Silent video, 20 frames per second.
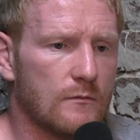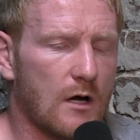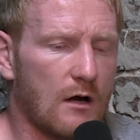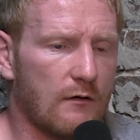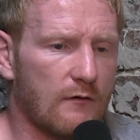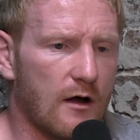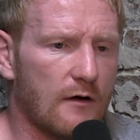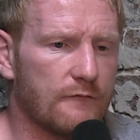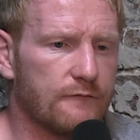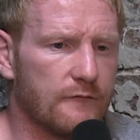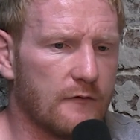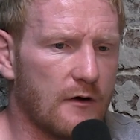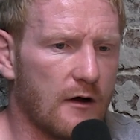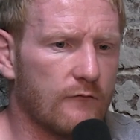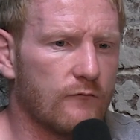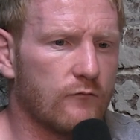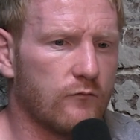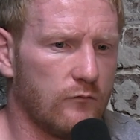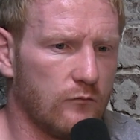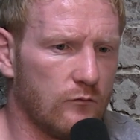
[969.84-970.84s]

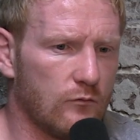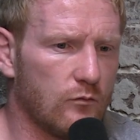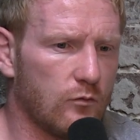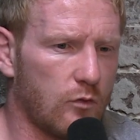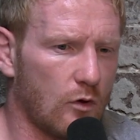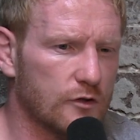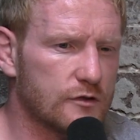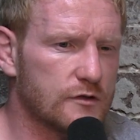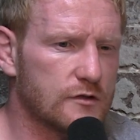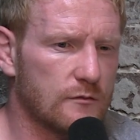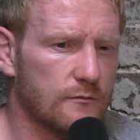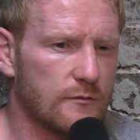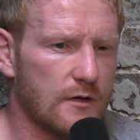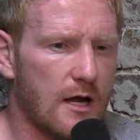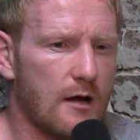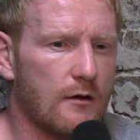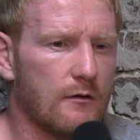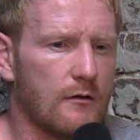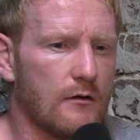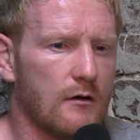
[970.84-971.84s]
I've watched him
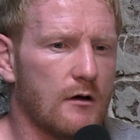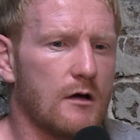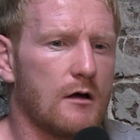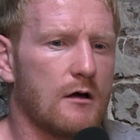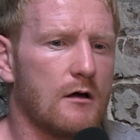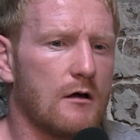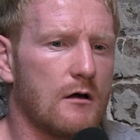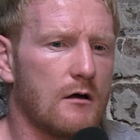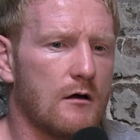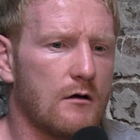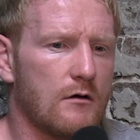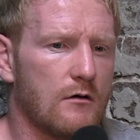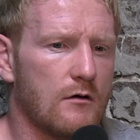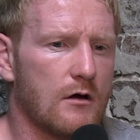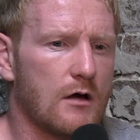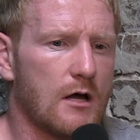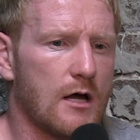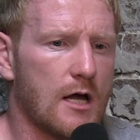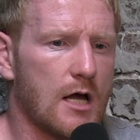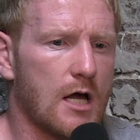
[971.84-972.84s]
now
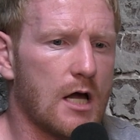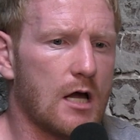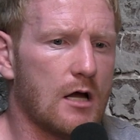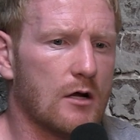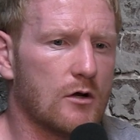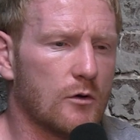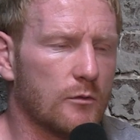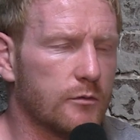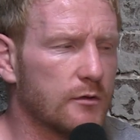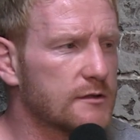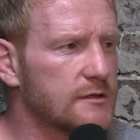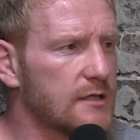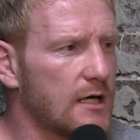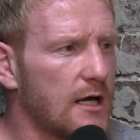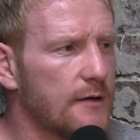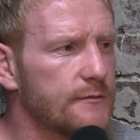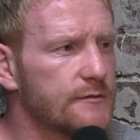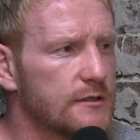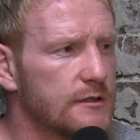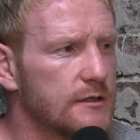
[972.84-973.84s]
a couple of
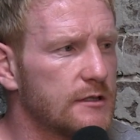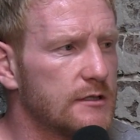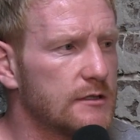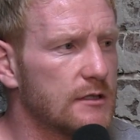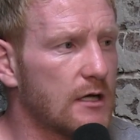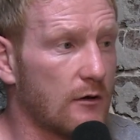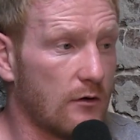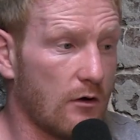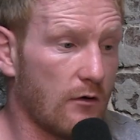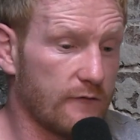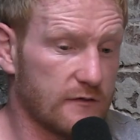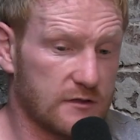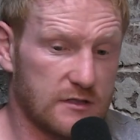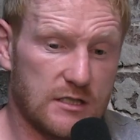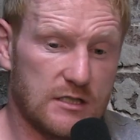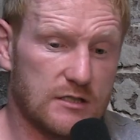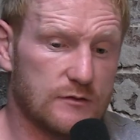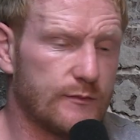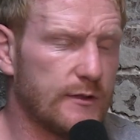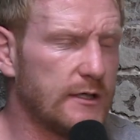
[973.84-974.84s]
times, and obviously
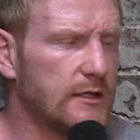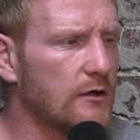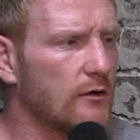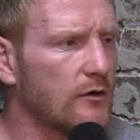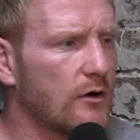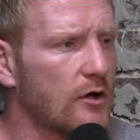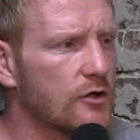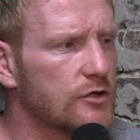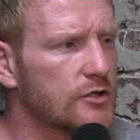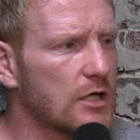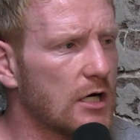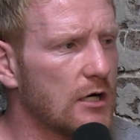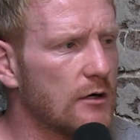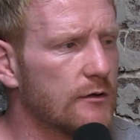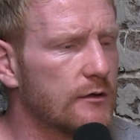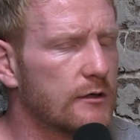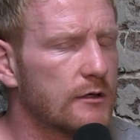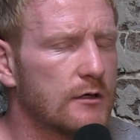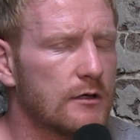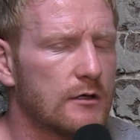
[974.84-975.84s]
he's been on our show,
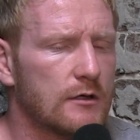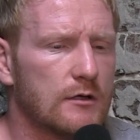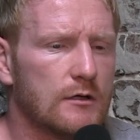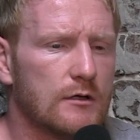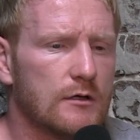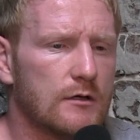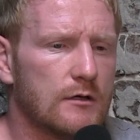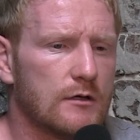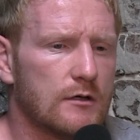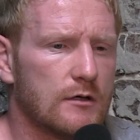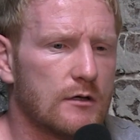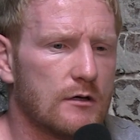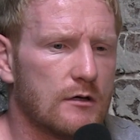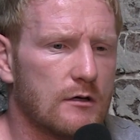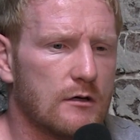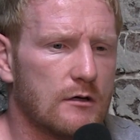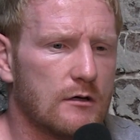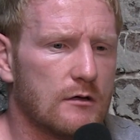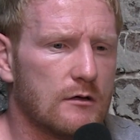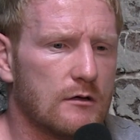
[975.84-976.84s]
and
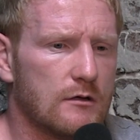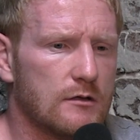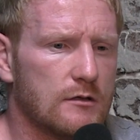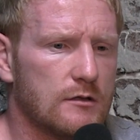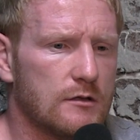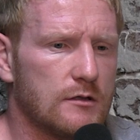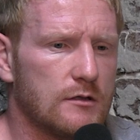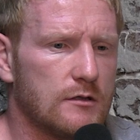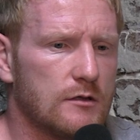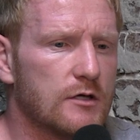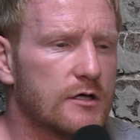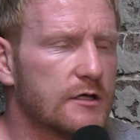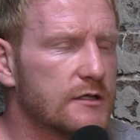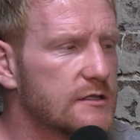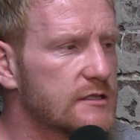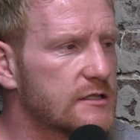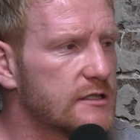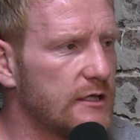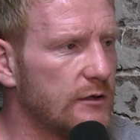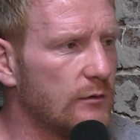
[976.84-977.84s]
you can
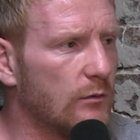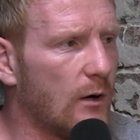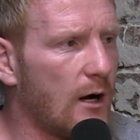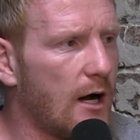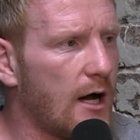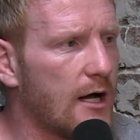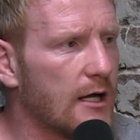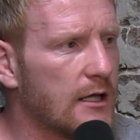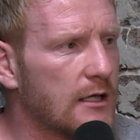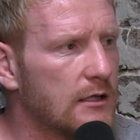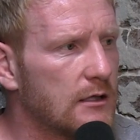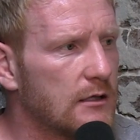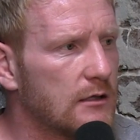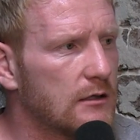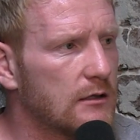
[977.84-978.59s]
see why